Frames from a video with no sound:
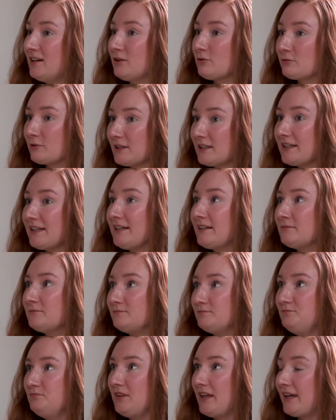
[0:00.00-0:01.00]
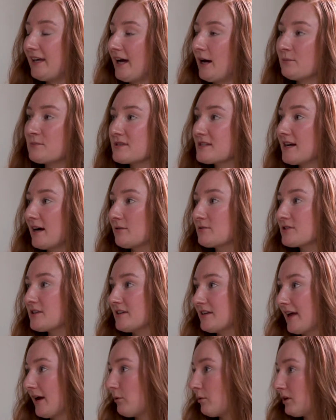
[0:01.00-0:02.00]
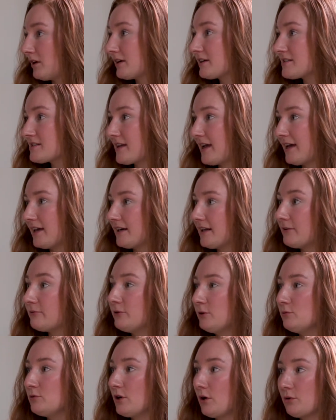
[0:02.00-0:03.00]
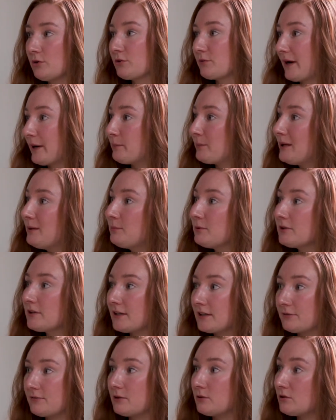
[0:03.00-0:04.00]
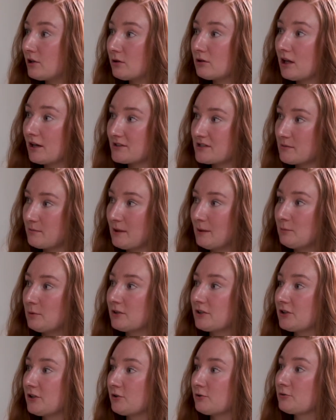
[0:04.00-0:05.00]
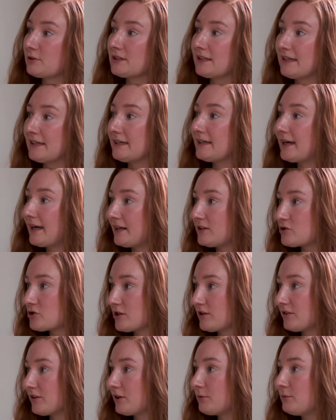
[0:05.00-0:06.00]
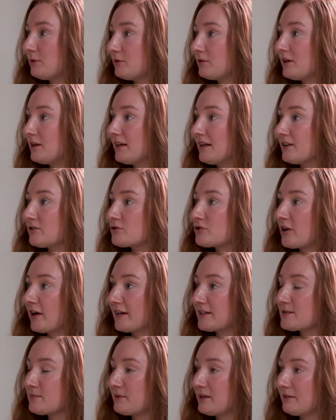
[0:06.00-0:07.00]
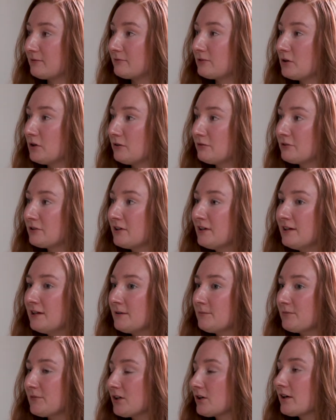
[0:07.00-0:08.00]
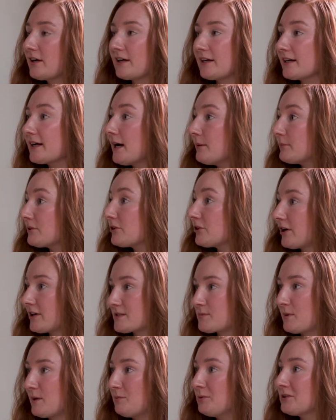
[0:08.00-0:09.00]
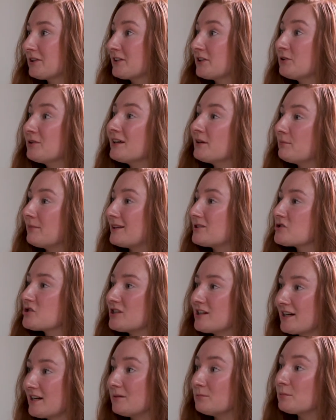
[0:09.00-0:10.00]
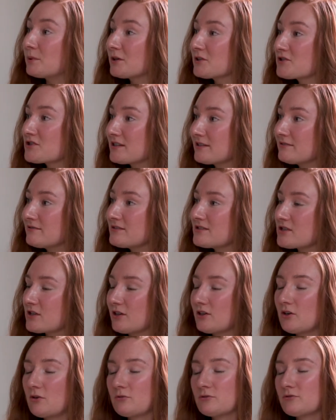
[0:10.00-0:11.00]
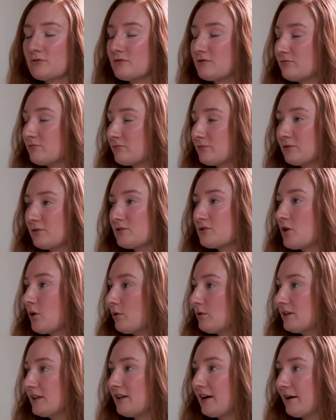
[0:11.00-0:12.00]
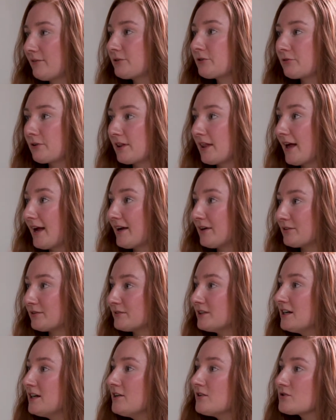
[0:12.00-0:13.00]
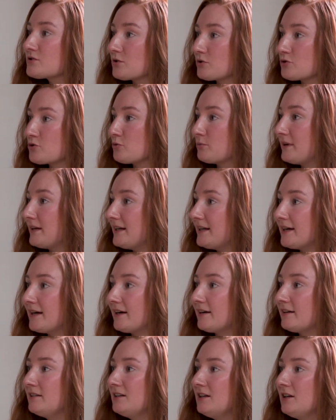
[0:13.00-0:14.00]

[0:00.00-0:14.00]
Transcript: Really, it comes down to networks. And if you know the right people, and if you know lots of people and you're really engaged in the community and trying to be involved, you're going to come across people and you can mention it in person. So you don't totally have to rely on social media.